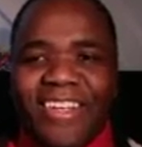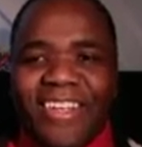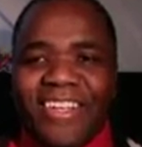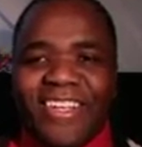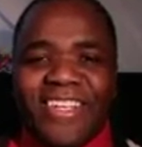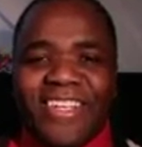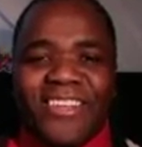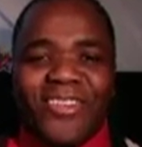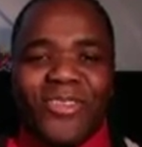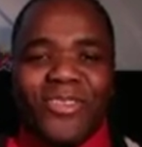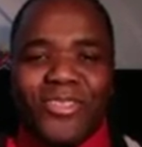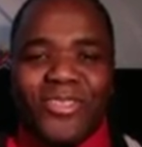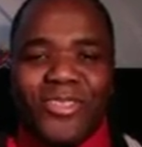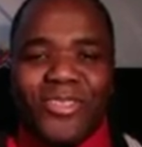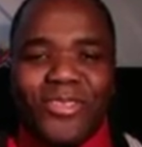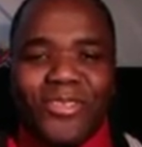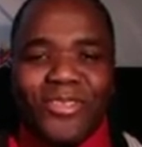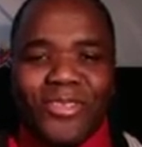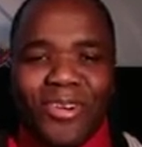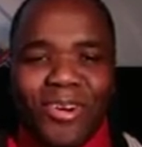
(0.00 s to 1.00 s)
He
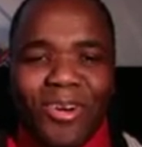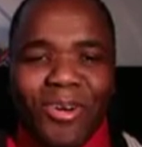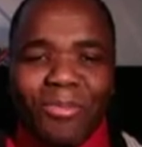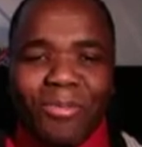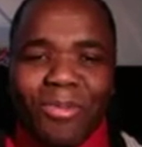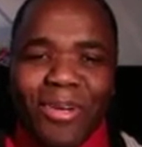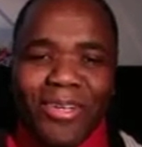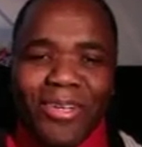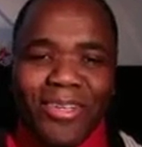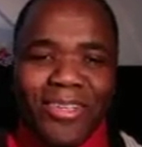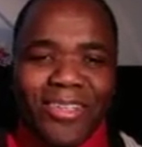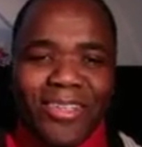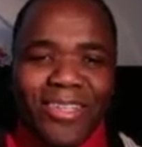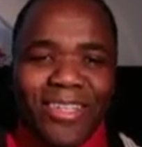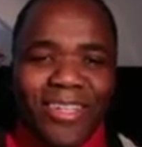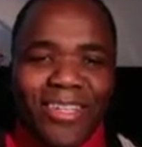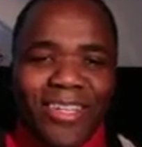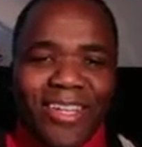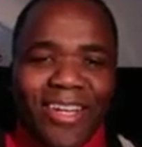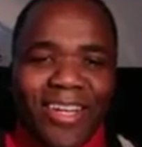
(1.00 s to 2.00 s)
continues on, but
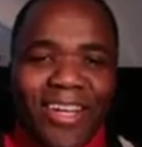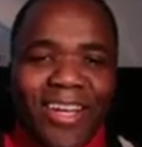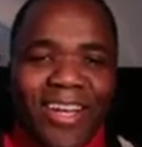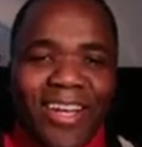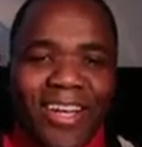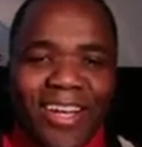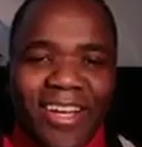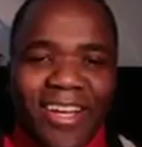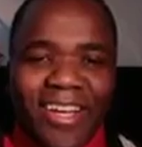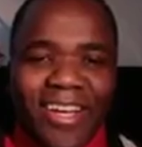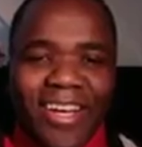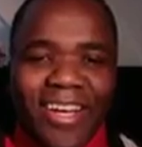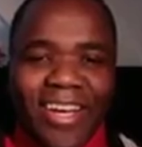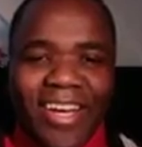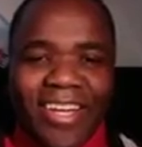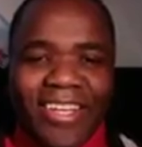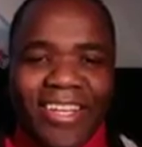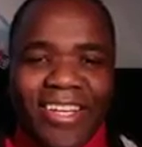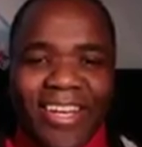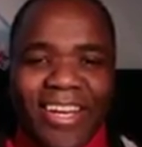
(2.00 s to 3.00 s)
I
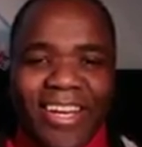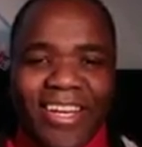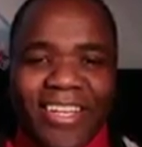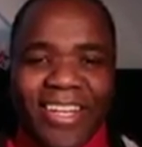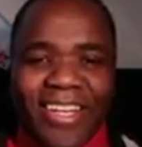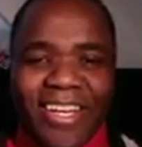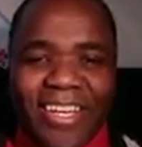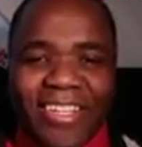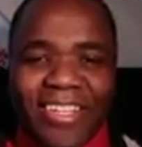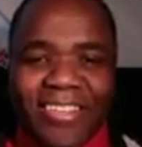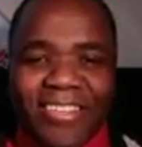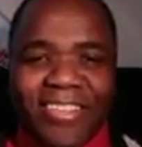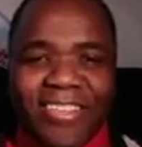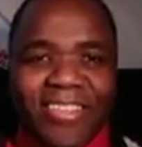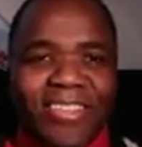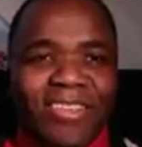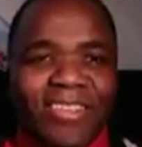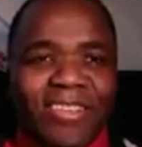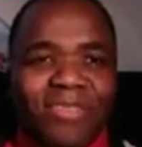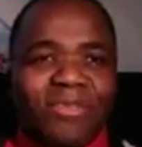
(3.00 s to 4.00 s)
can't
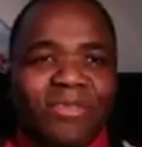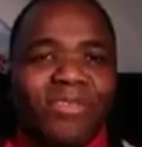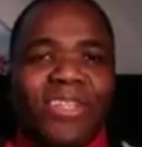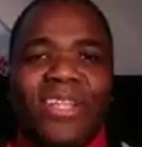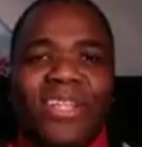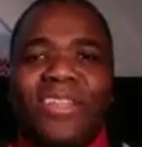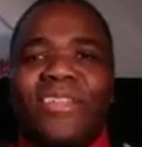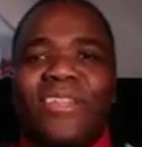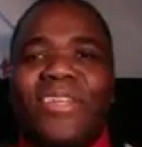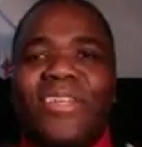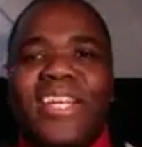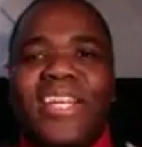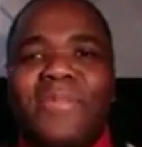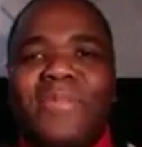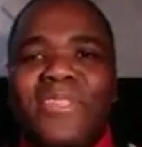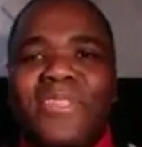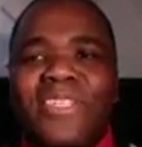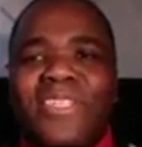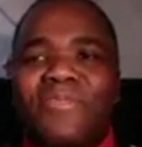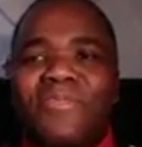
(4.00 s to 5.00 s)
read on further. Let
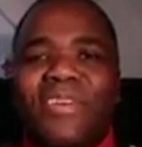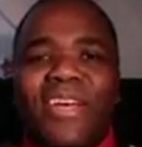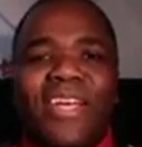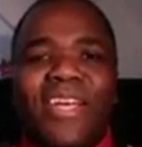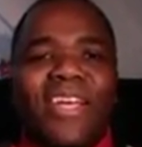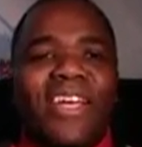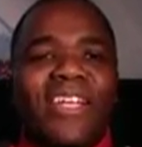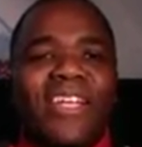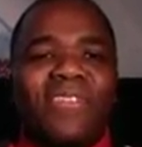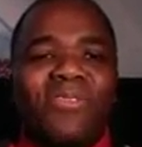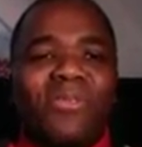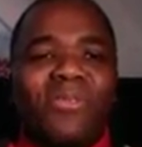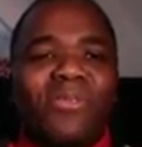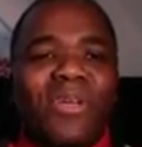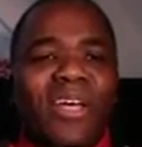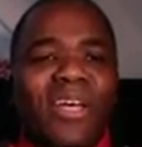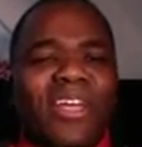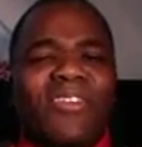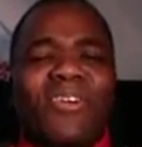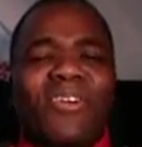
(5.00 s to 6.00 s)
me see if I can get it from
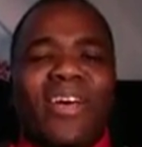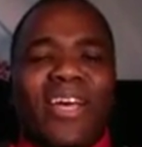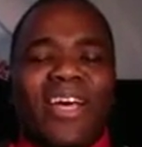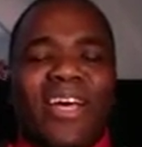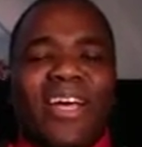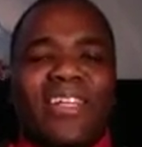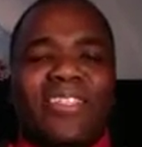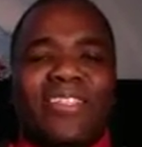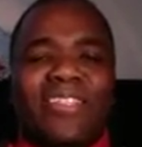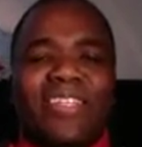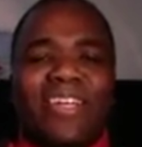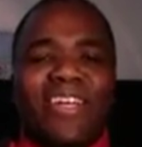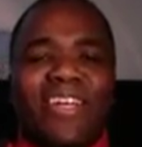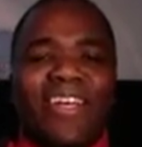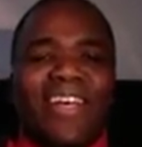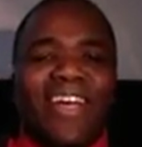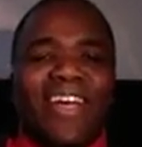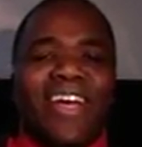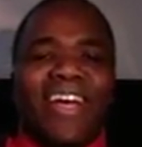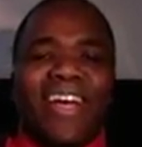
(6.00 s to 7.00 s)
there. No, I can't.
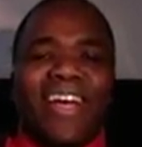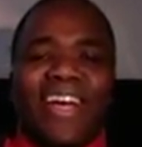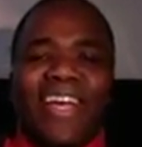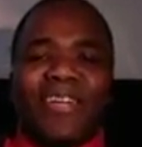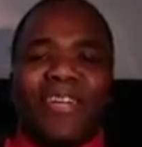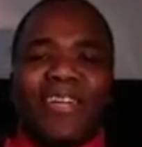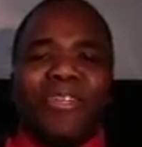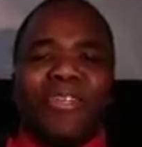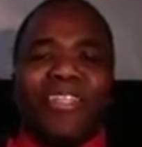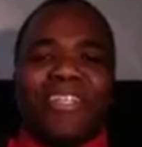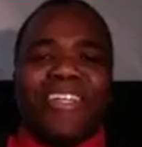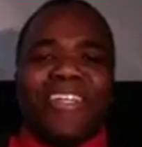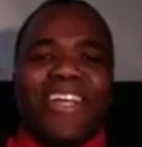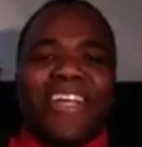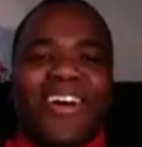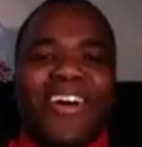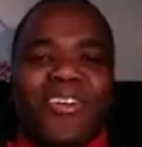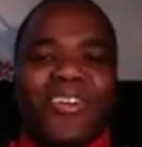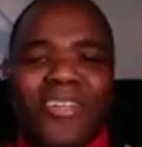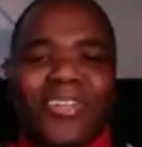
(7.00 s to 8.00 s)
Edwin,
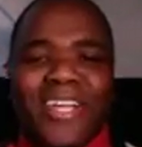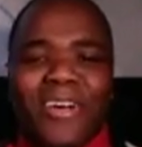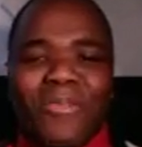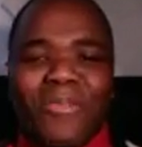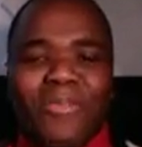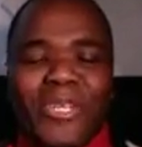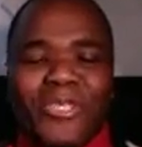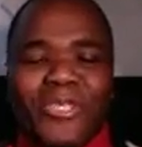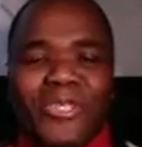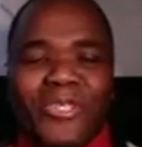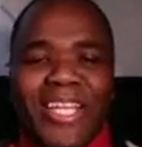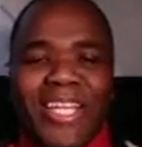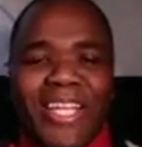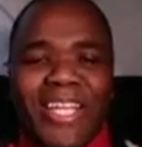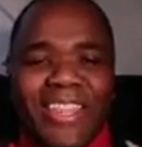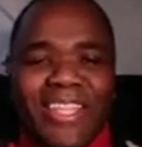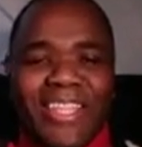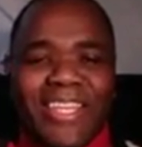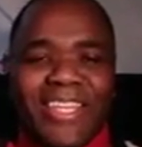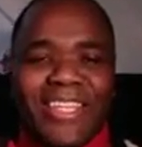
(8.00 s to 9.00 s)
I'll make sure
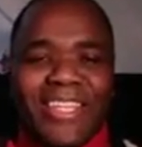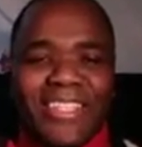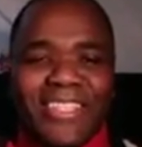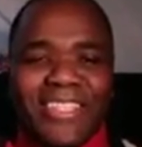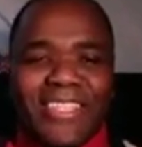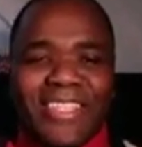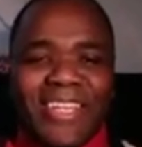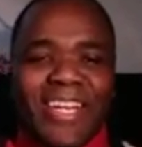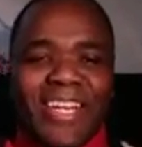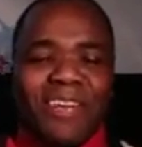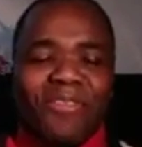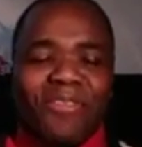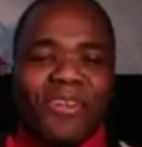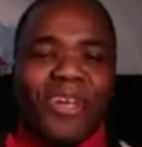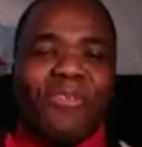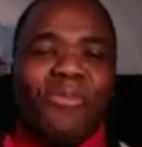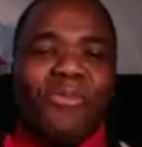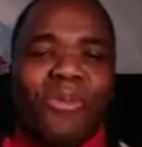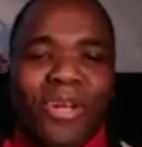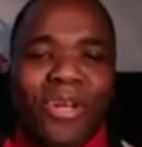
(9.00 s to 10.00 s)
that thing is clear for
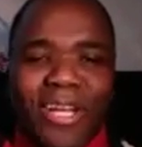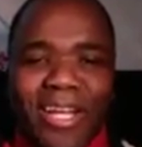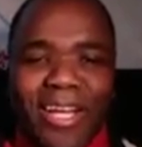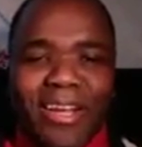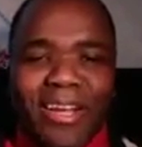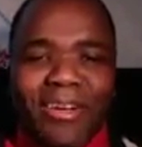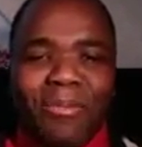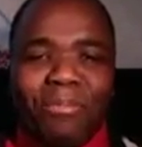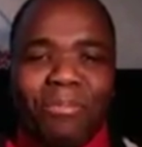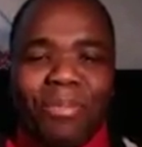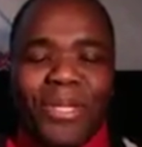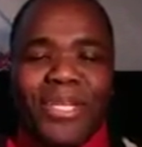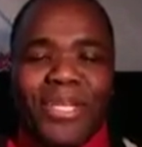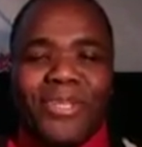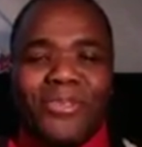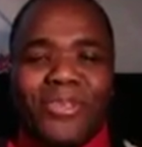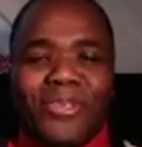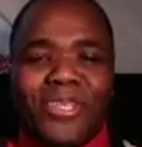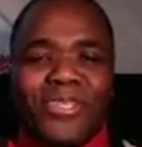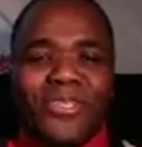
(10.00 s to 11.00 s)
everyone, and I'll pin
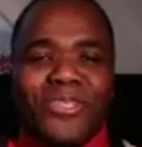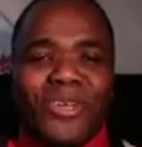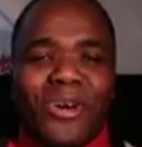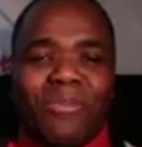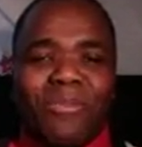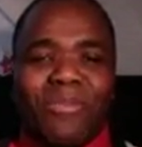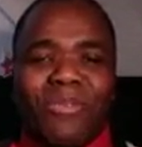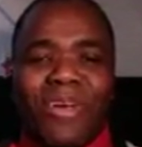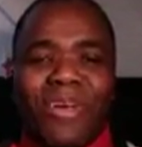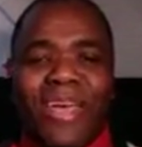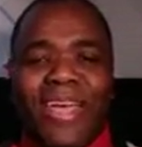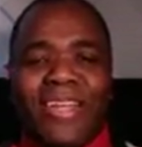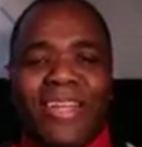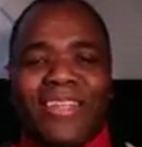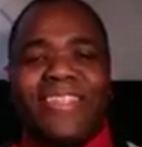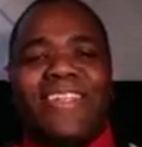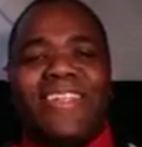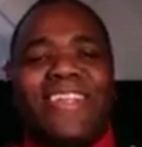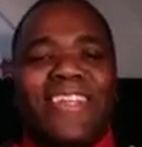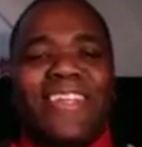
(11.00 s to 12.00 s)
it to the top,
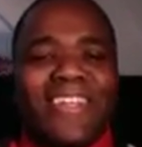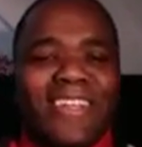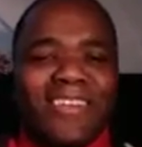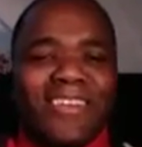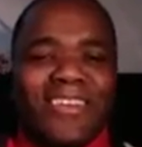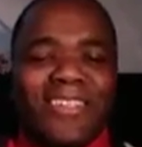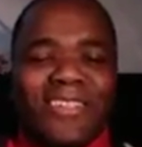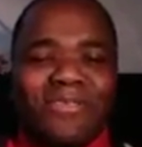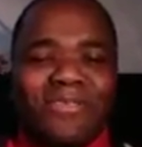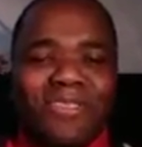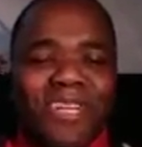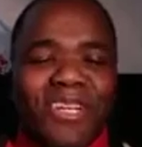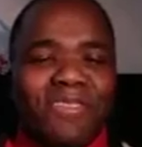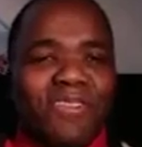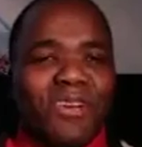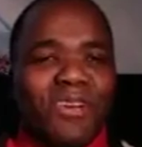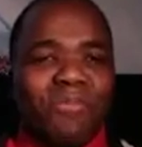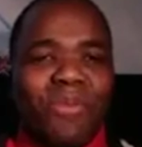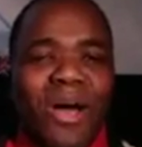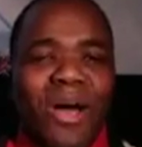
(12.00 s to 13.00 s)
right? Because it's very,
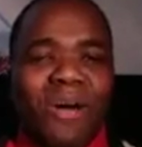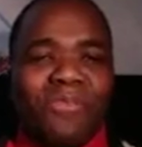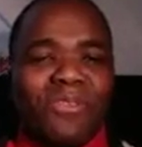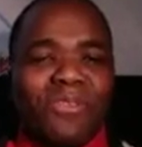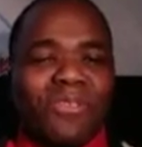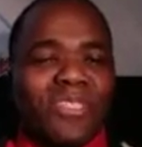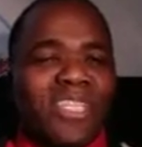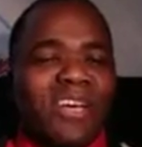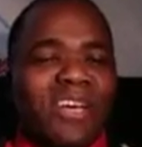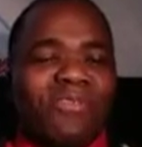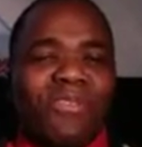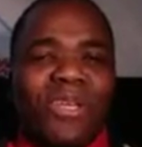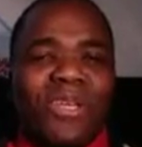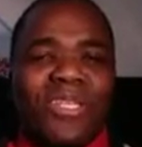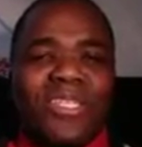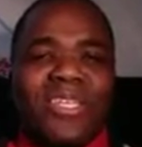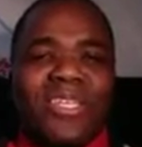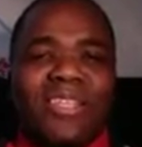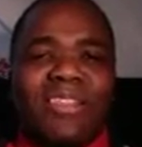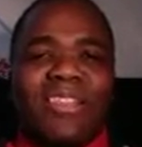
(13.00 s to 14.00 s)
very powerful stuff you're
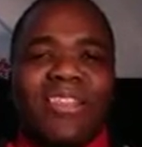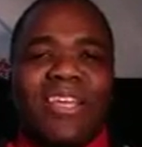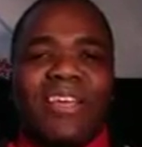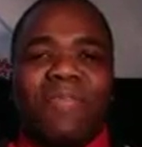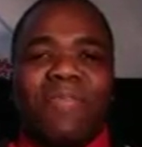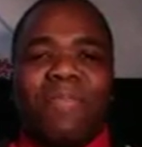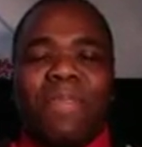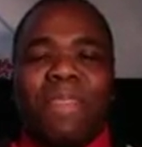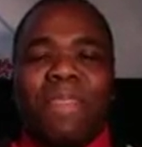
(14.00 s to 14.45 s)
saying there.